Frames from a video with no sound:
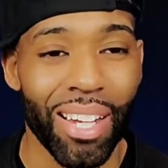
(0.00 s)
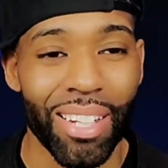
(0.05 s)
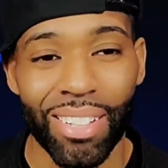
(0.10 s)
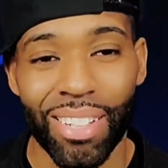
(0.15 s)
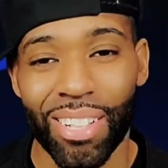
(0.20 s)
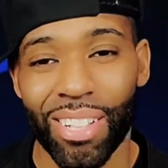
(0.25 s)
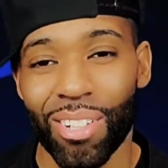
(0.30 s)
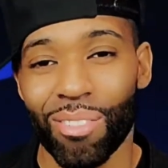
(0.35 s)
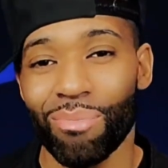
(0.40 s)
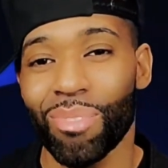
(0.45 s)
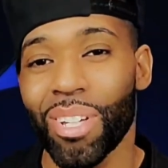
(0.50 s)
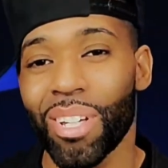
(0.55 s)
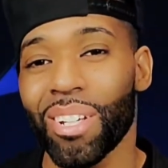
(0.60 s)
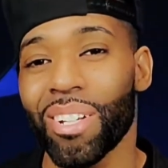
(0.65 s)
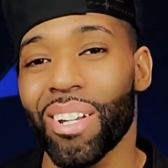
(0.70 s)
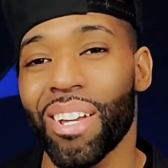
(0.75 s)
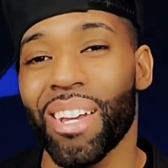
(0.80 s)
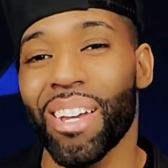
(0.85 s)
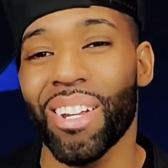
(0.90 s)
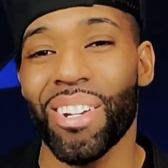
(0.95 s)
I think I'm
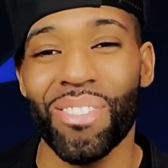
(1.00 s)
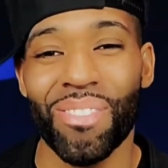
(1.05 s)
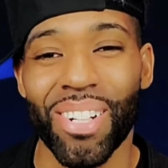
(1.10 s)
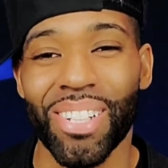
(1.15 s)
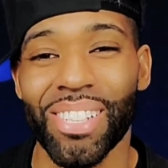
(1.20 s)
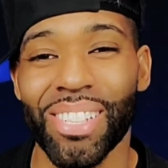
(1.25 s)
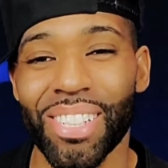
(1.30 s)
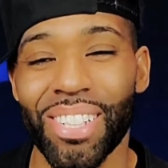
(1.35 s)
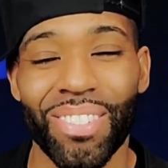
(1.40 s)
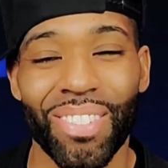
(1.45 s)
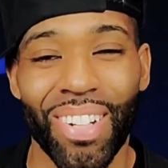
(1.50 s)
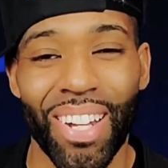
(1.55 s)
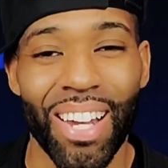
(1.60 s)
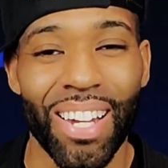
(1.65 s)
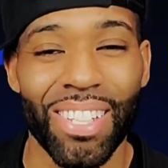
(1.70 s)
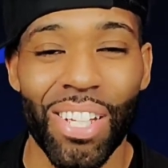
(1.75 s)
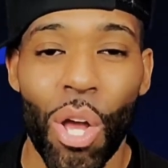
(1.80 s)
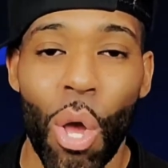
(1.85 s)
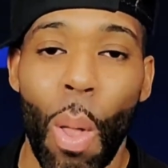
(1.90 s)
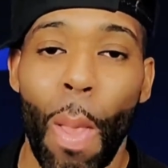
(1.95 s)
getting ahead of myself,
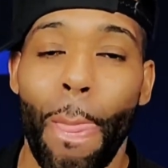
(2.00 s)
guys.